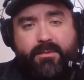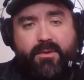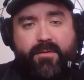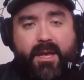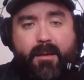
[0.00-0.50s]

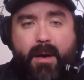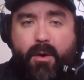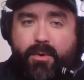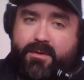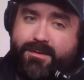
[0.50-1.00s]
So if they come
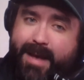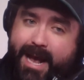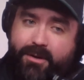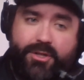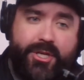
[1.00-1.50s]
out with some
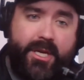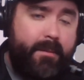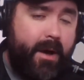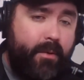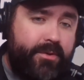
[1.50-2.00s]
energy,
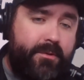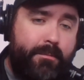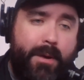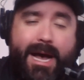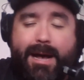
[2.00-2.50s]
come out with some
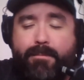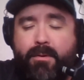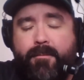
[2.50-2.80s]
pop,